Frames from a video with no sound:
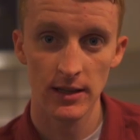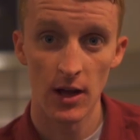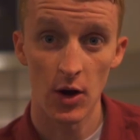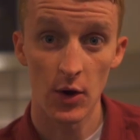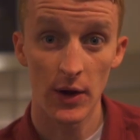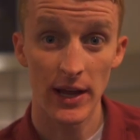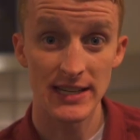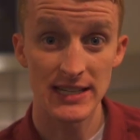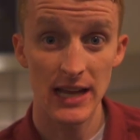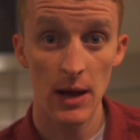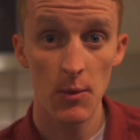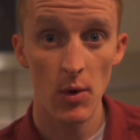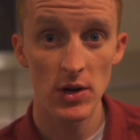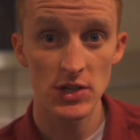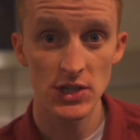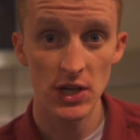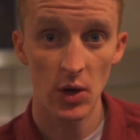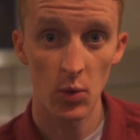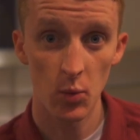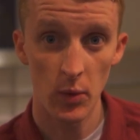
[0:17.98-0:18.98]
Okay, as I'm
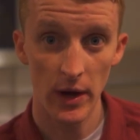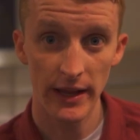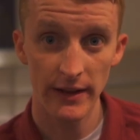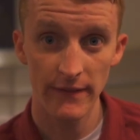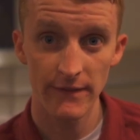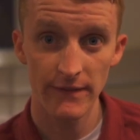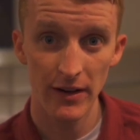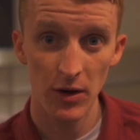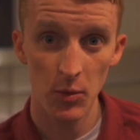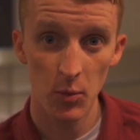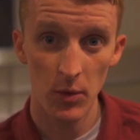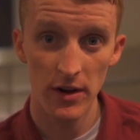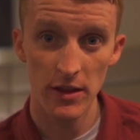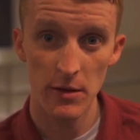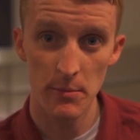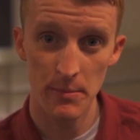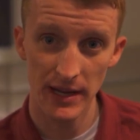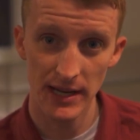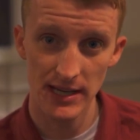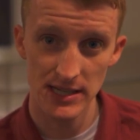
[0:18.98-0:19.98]
watching a wedding film, one of
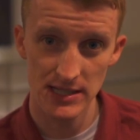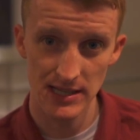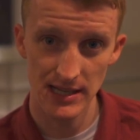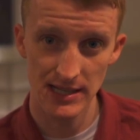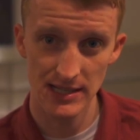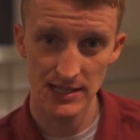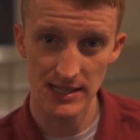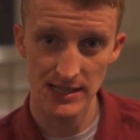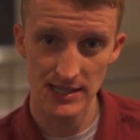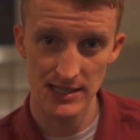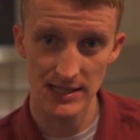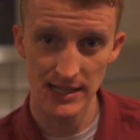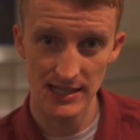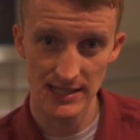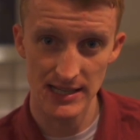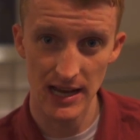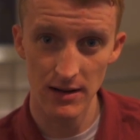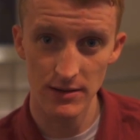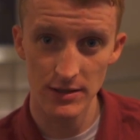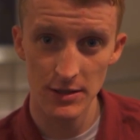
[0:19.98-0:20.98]
the biggest things that
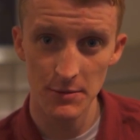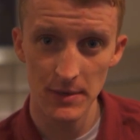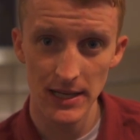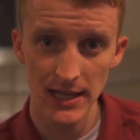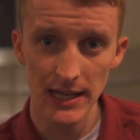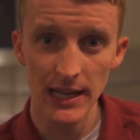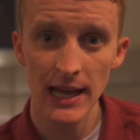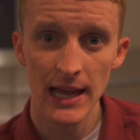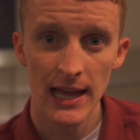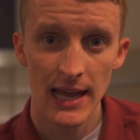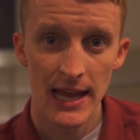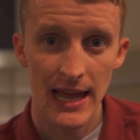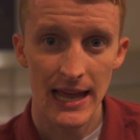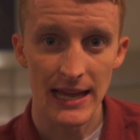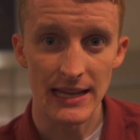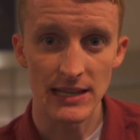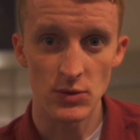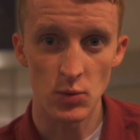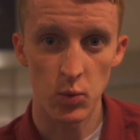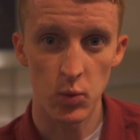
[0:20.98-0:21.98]
sticks out to me
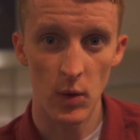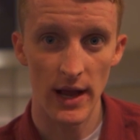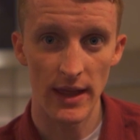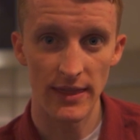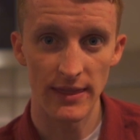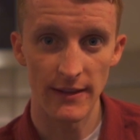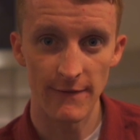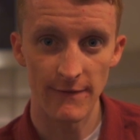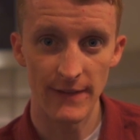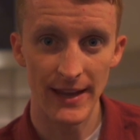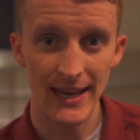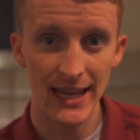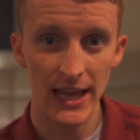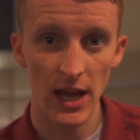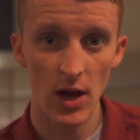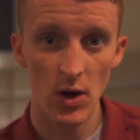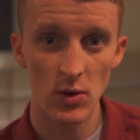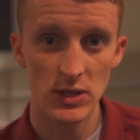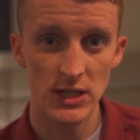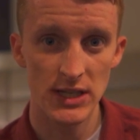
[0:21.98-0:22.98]
is when the
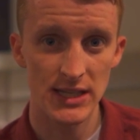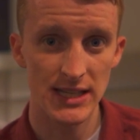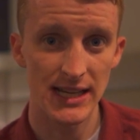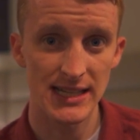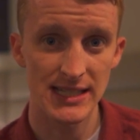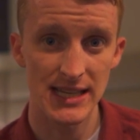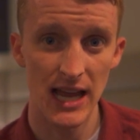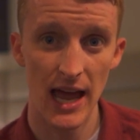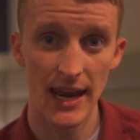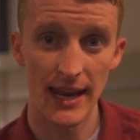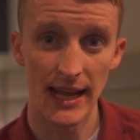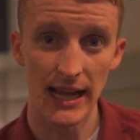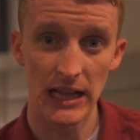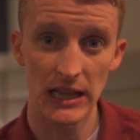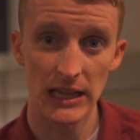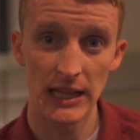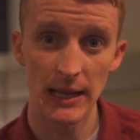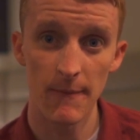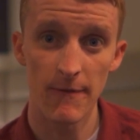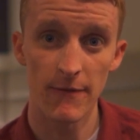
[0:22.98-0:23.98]
video sticks on a
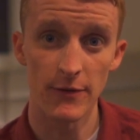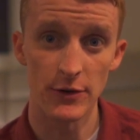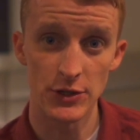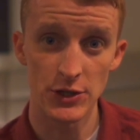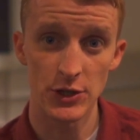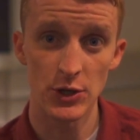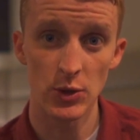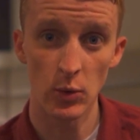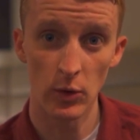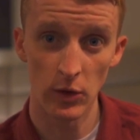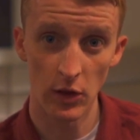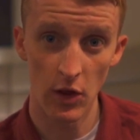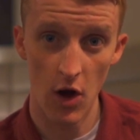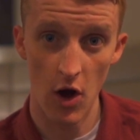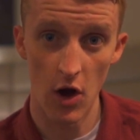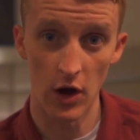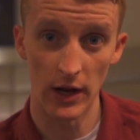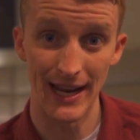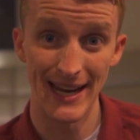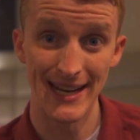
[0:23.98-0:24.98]
clip for too
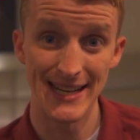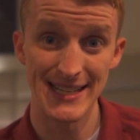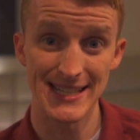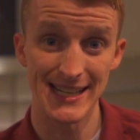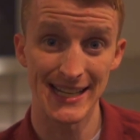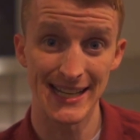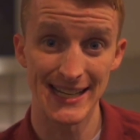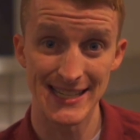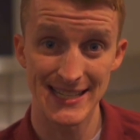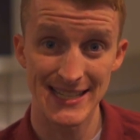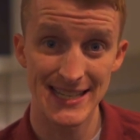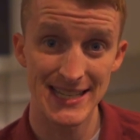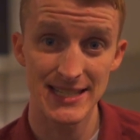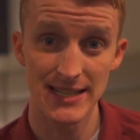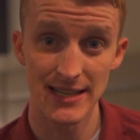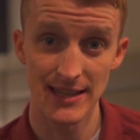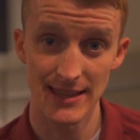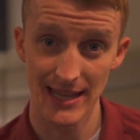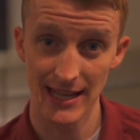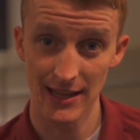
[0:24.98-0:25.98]
long and it's a
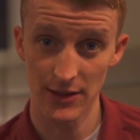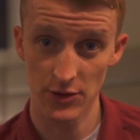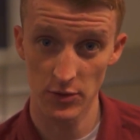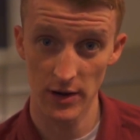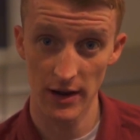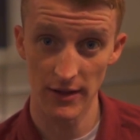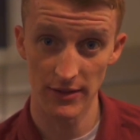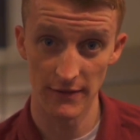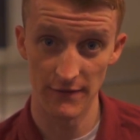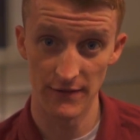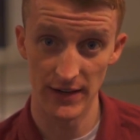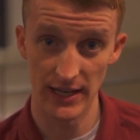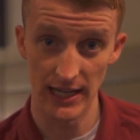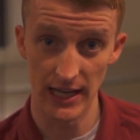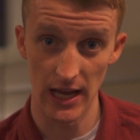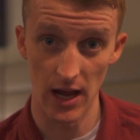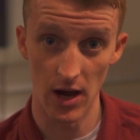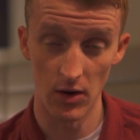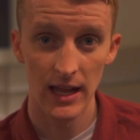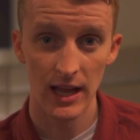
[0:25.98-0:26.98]
consistent thing throughout the
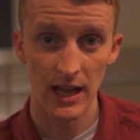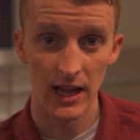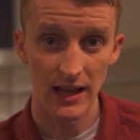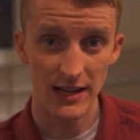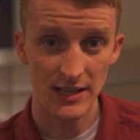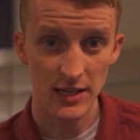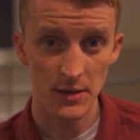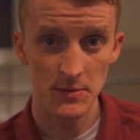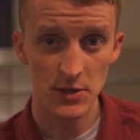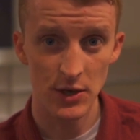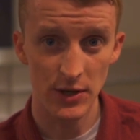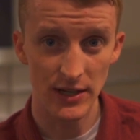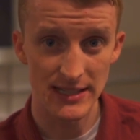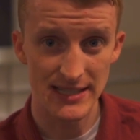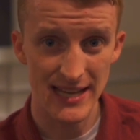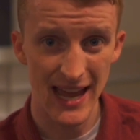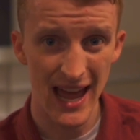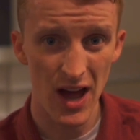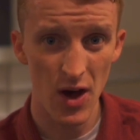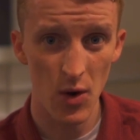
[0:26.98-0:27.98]
video. A lot of times you can
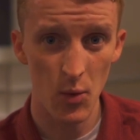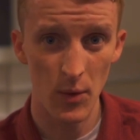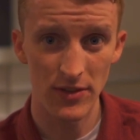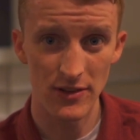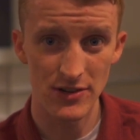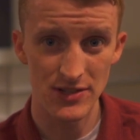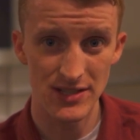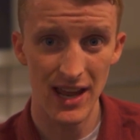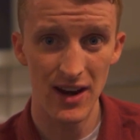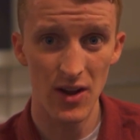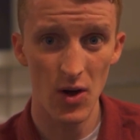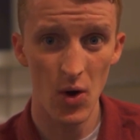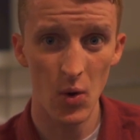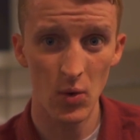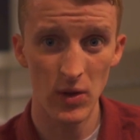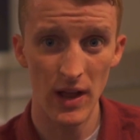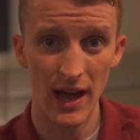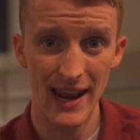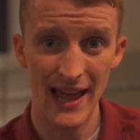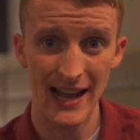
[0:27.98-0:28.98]
tell when there's not a whole
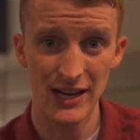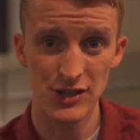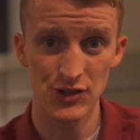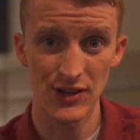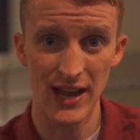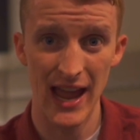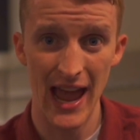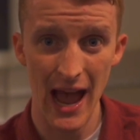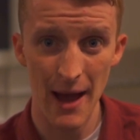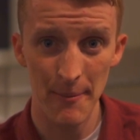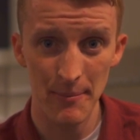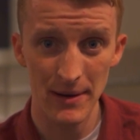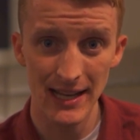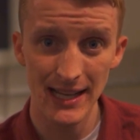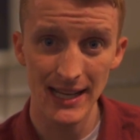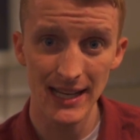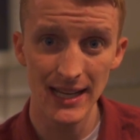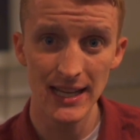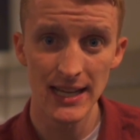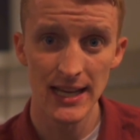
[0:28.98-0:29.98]
lot actually
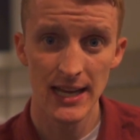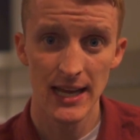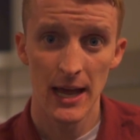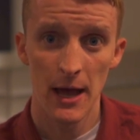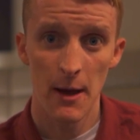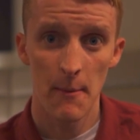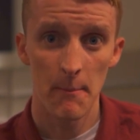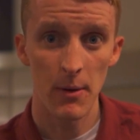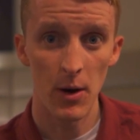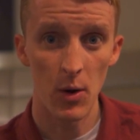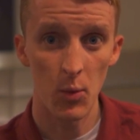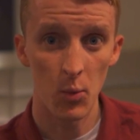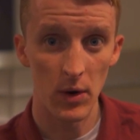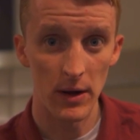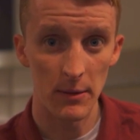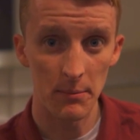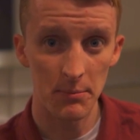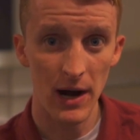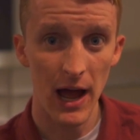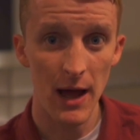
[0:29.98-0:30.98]
happening, but
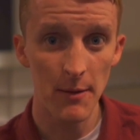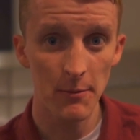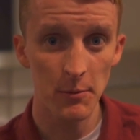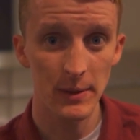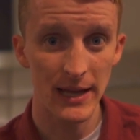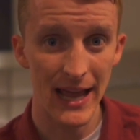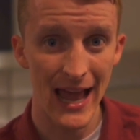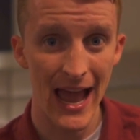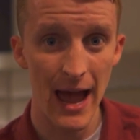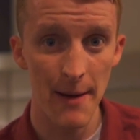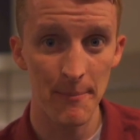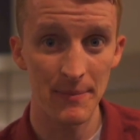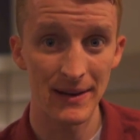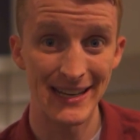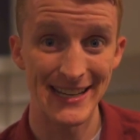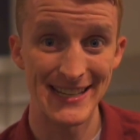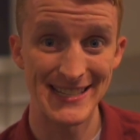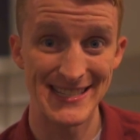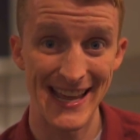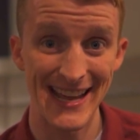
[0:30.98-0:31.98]
what probably happened
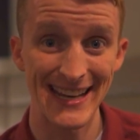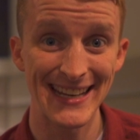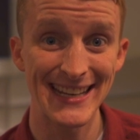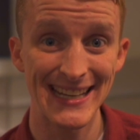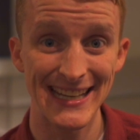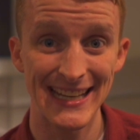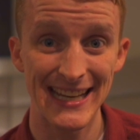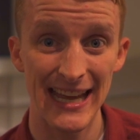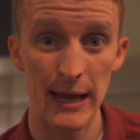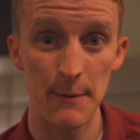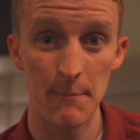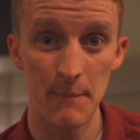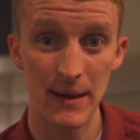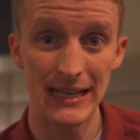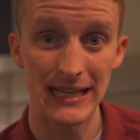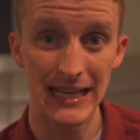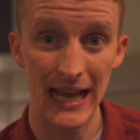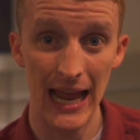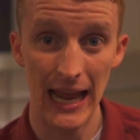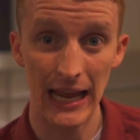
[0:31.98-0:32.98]
is they didn't get
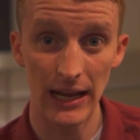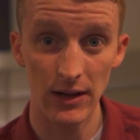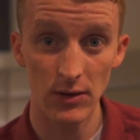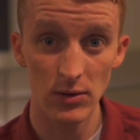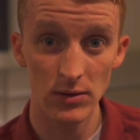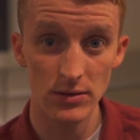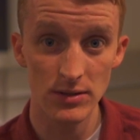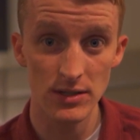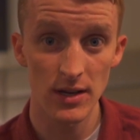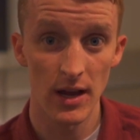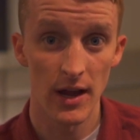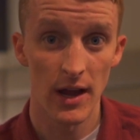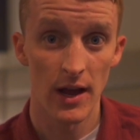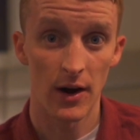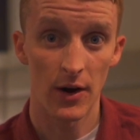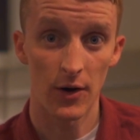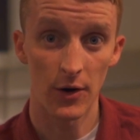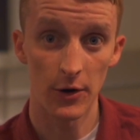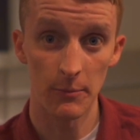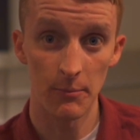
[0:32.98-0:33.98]
many angles
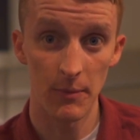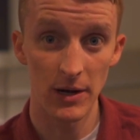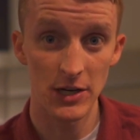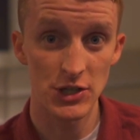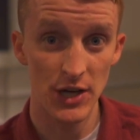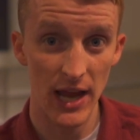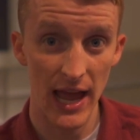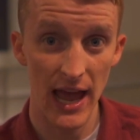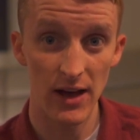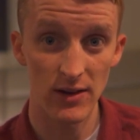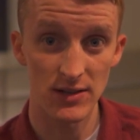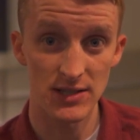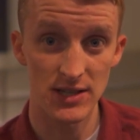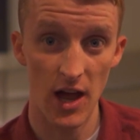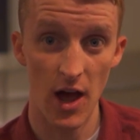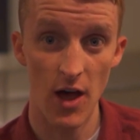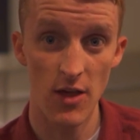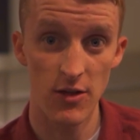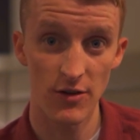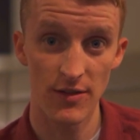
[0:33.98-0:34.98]
or much else
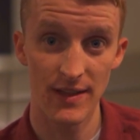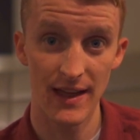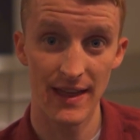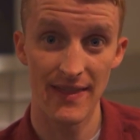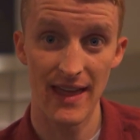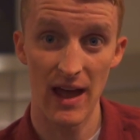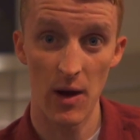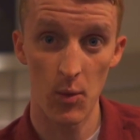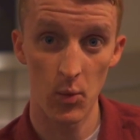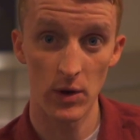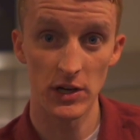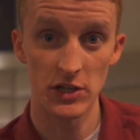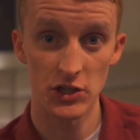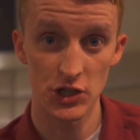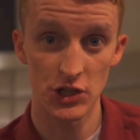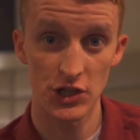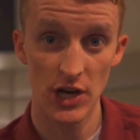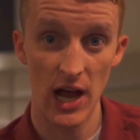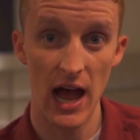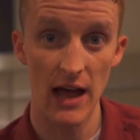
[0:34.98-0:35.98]
other than that one
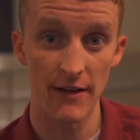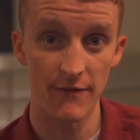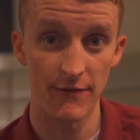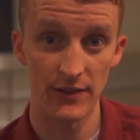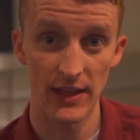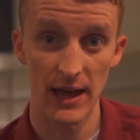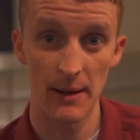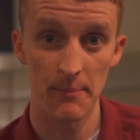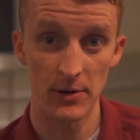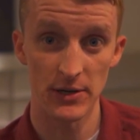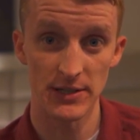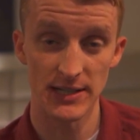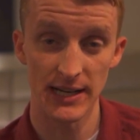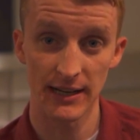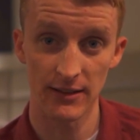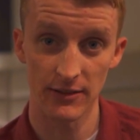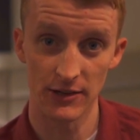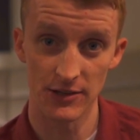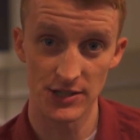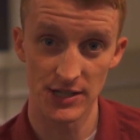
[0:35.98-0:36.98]
shot for that
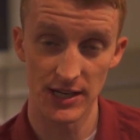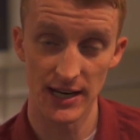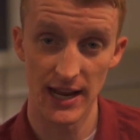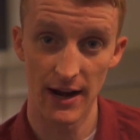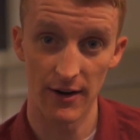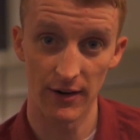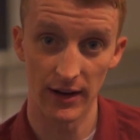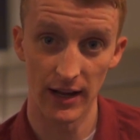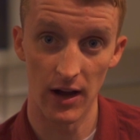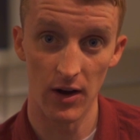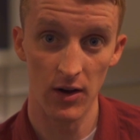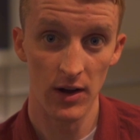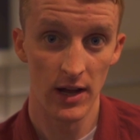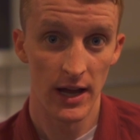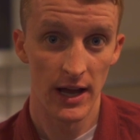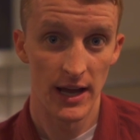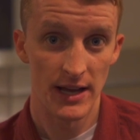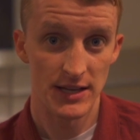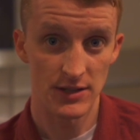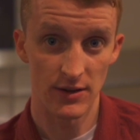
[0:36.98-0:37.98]
particular scenario.
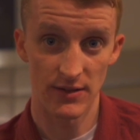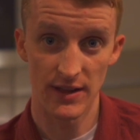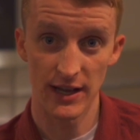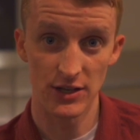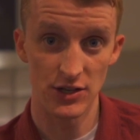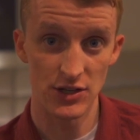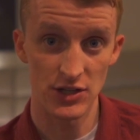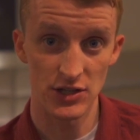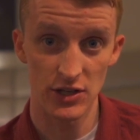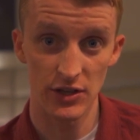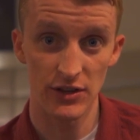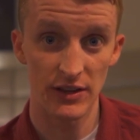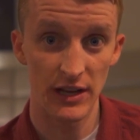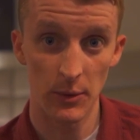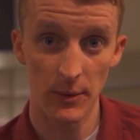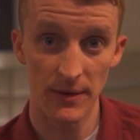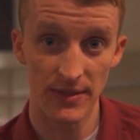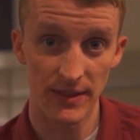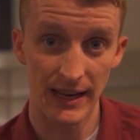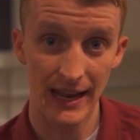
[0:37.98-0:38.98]
So they just stood
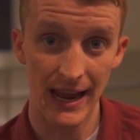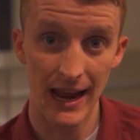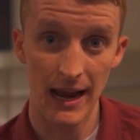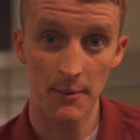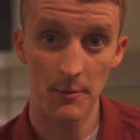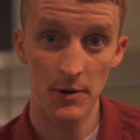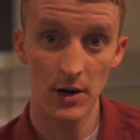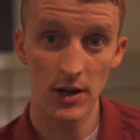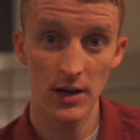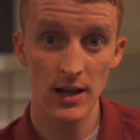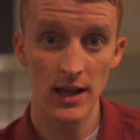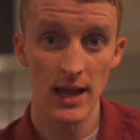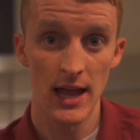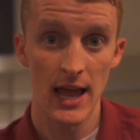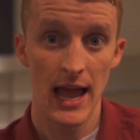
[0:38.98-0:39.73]
there with the camera